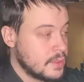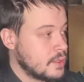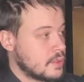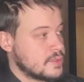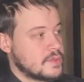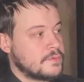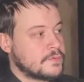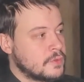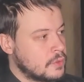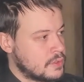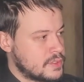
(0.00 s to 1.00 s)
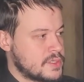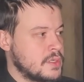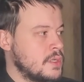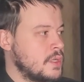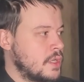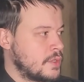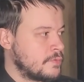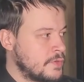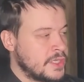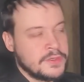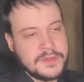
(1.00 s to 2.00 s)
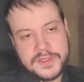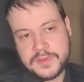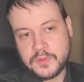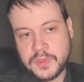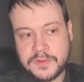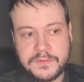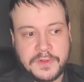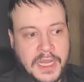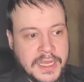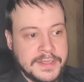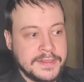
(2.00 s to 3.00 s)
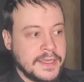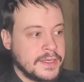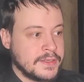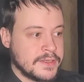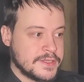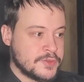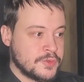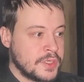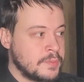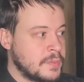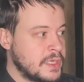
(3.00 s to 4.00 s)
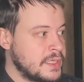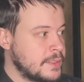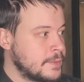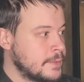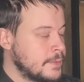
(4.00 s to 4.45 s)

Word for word: because of course in Venus we find an extremely